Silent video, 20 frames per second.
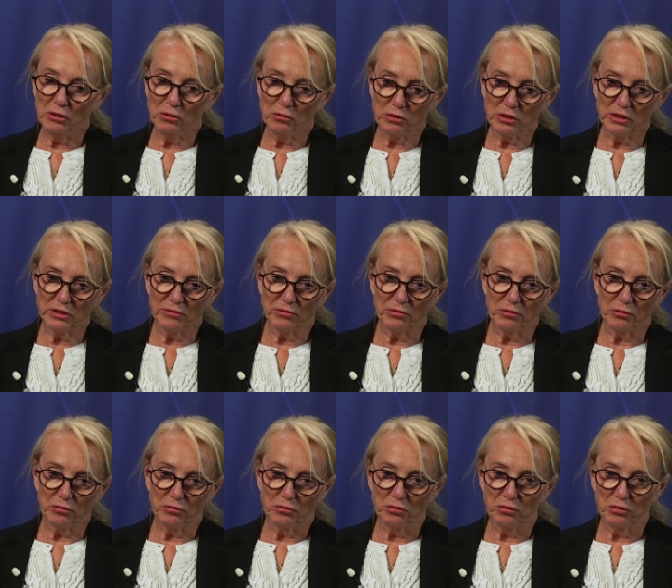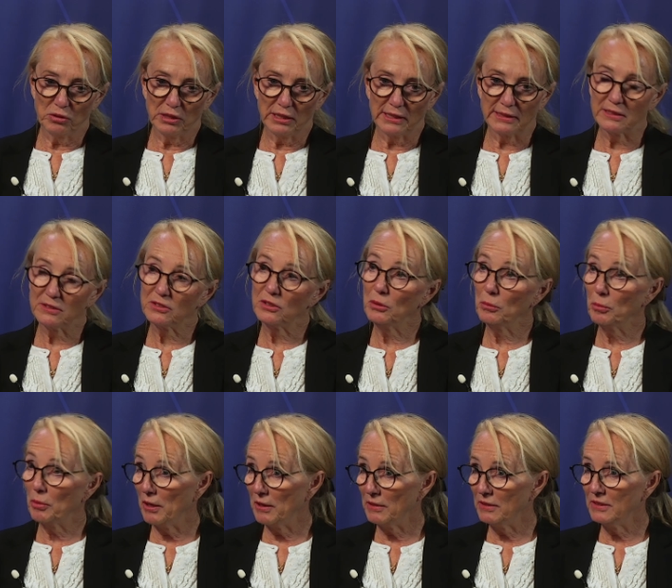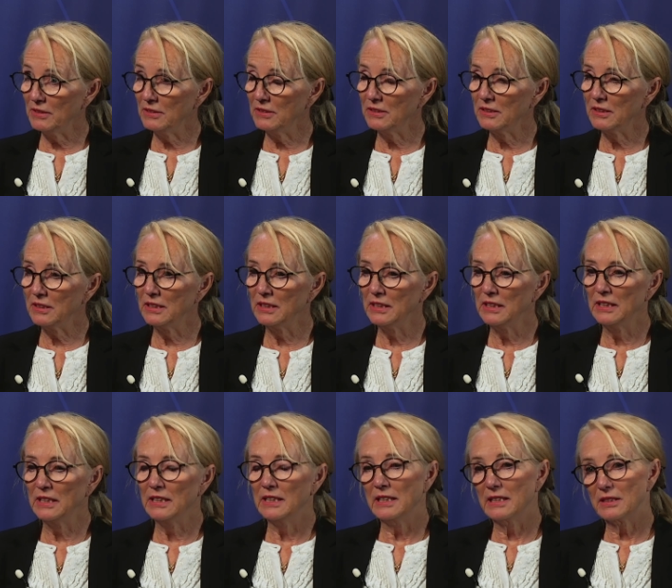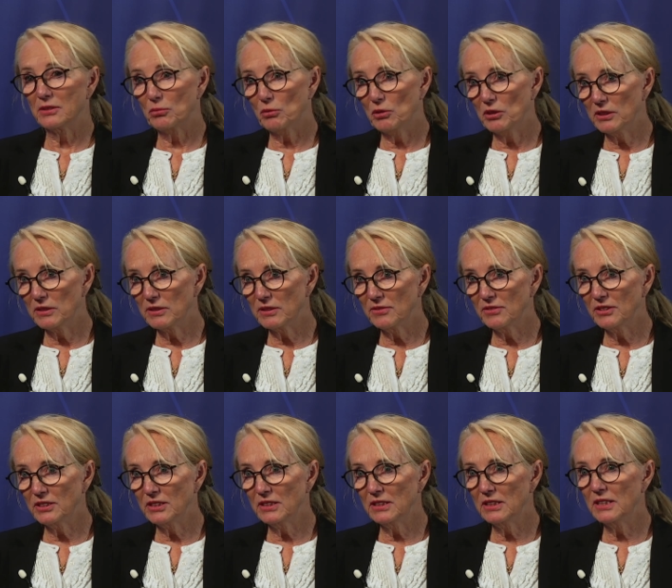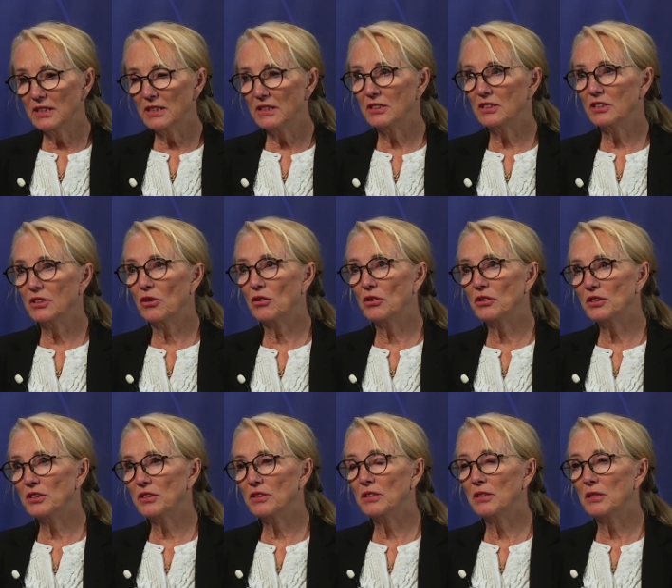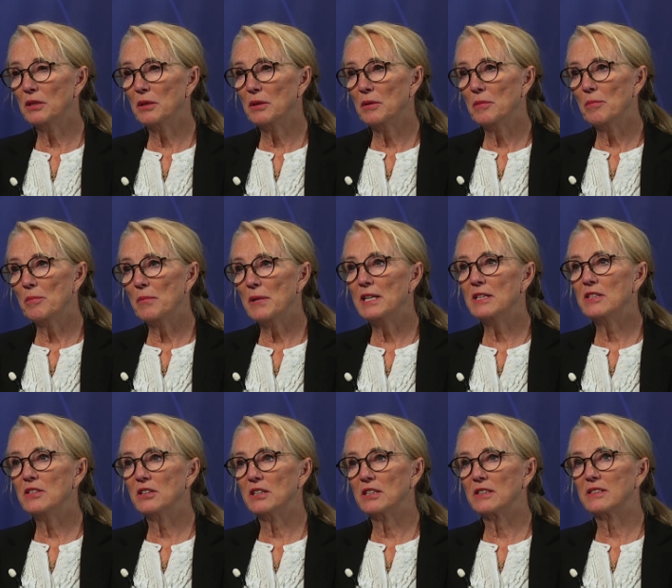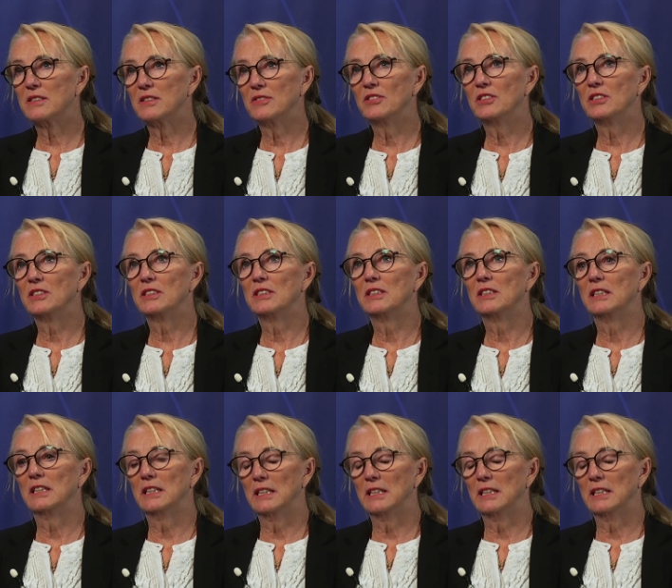looking for additional partners. That's one activity. The other major activity